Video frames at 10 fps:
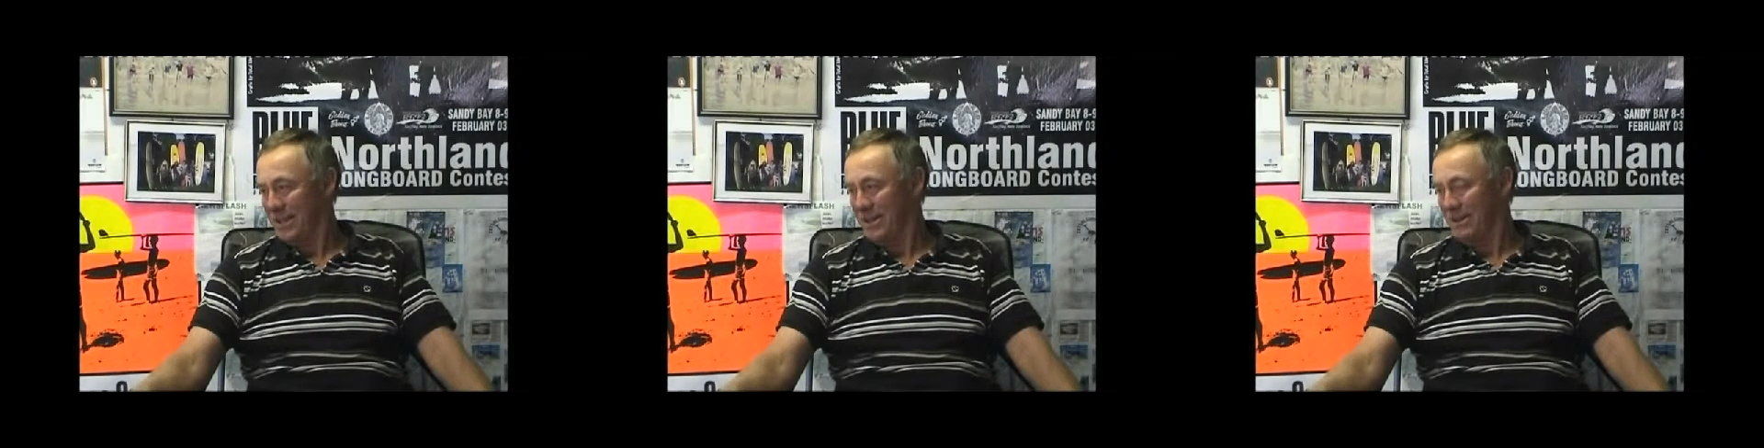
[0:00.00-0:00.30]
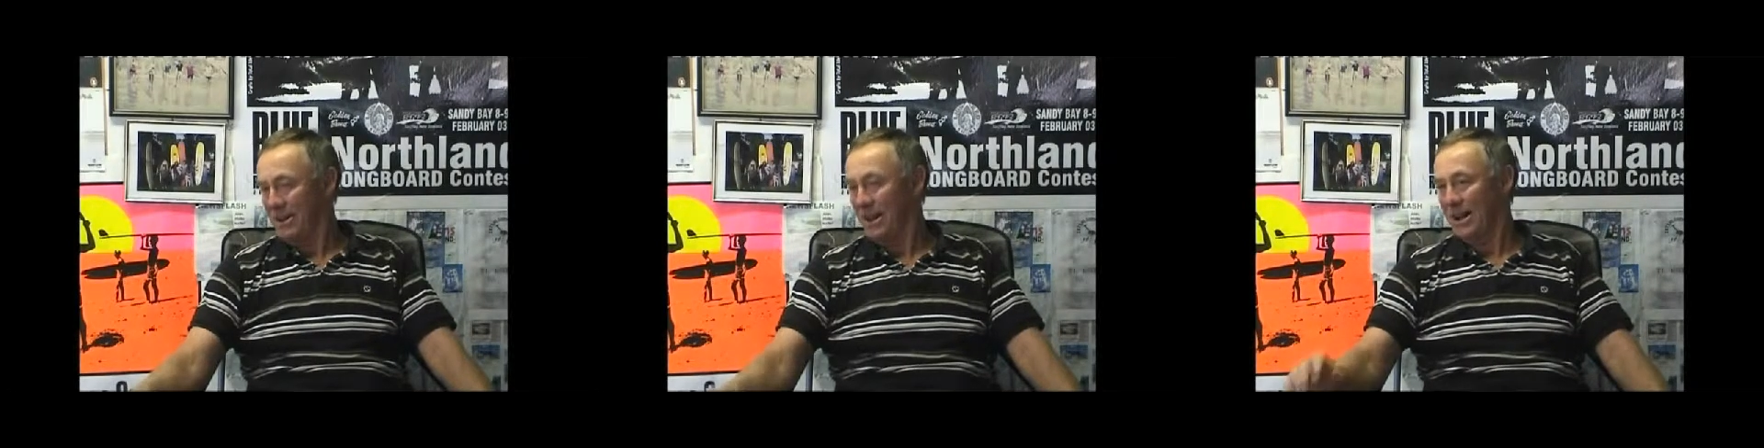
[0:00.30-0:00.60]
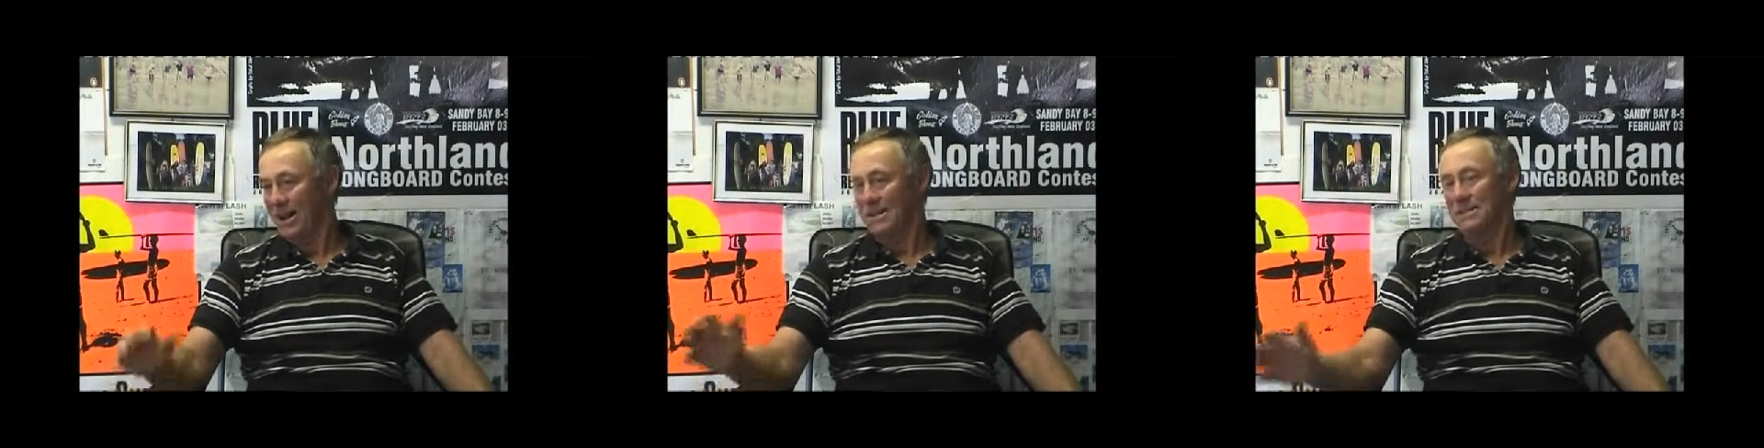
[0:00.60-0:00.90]

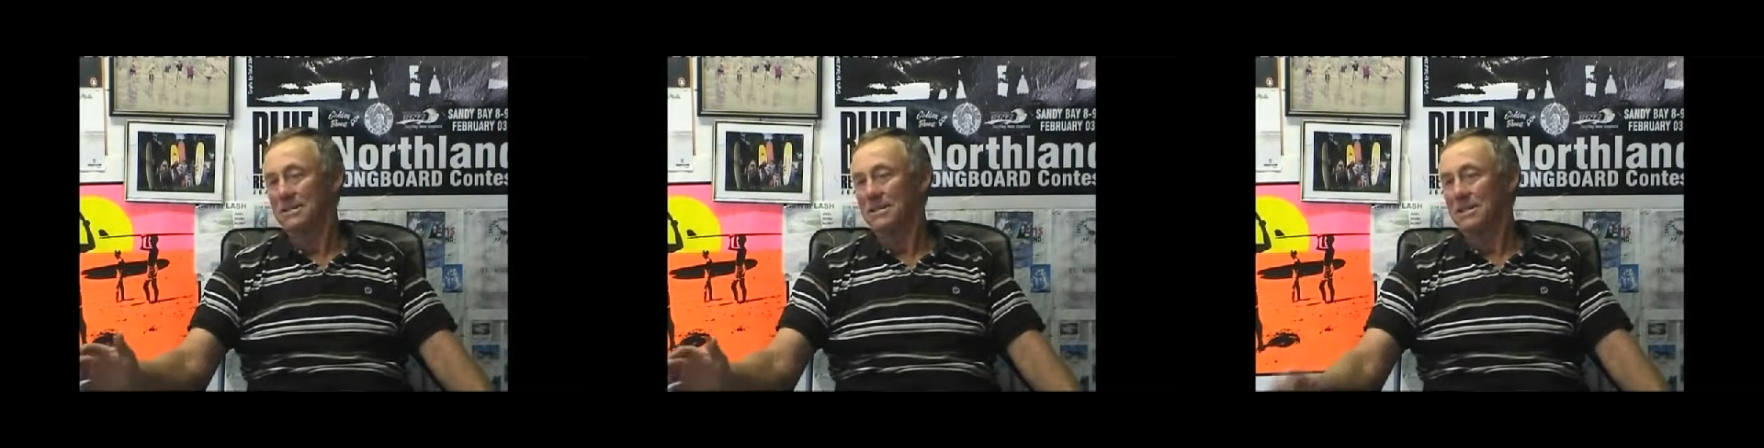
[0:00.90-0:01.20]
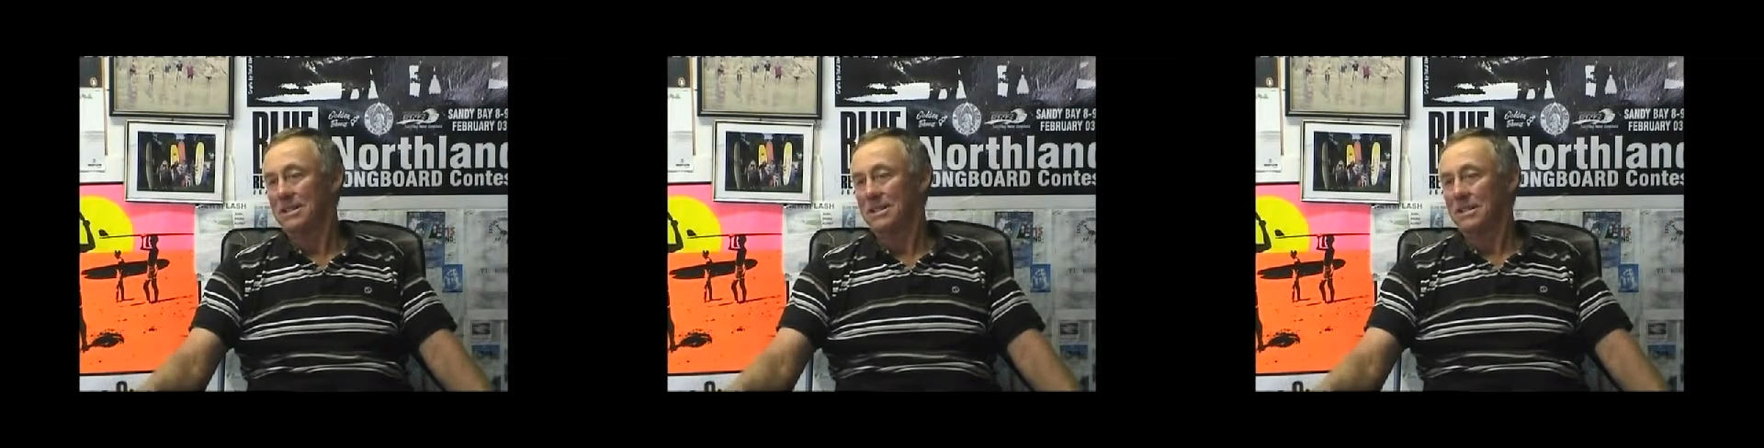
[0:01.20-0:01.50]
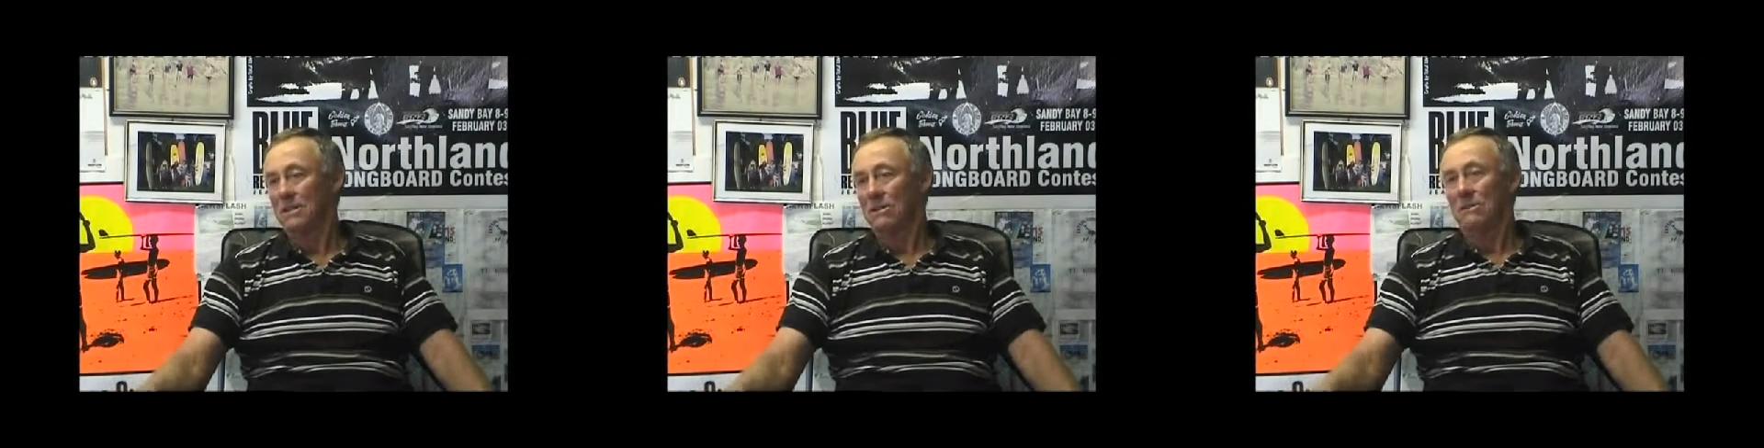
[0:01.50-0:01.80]
Yeah,
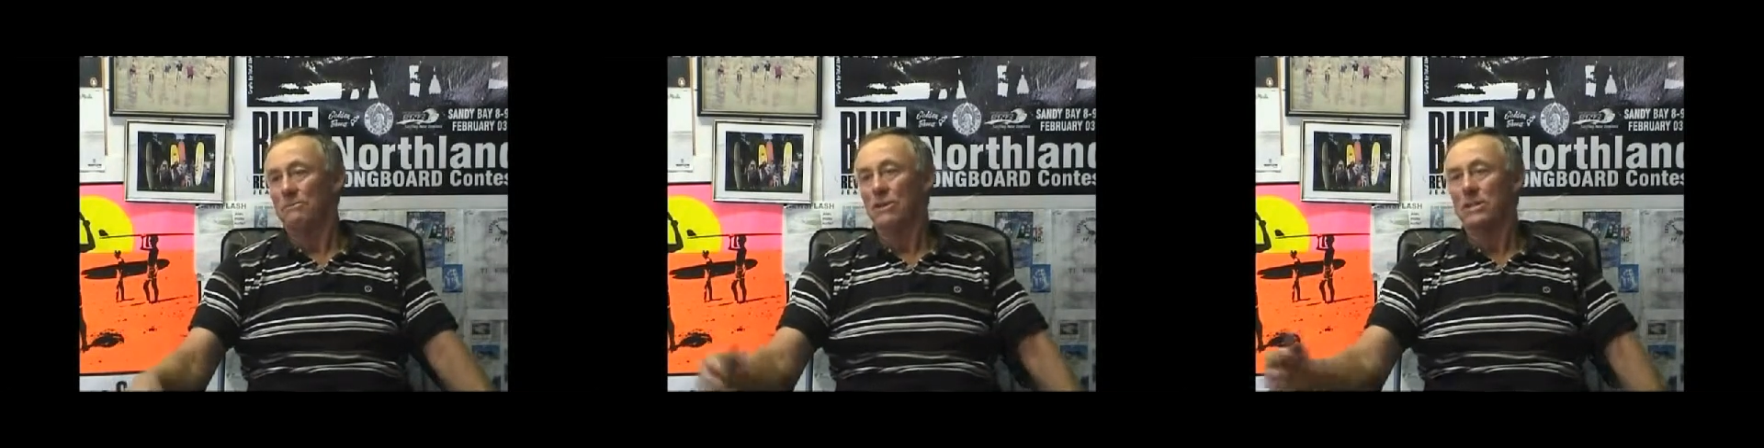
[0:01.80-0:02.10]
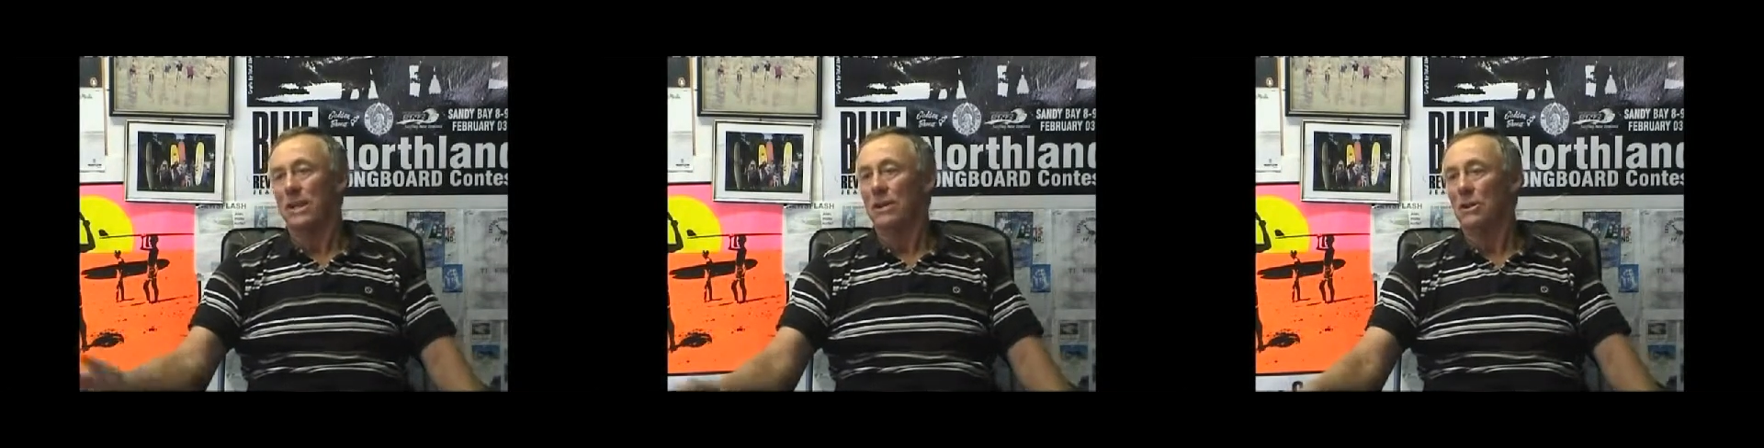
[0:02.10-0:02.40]
I appreciate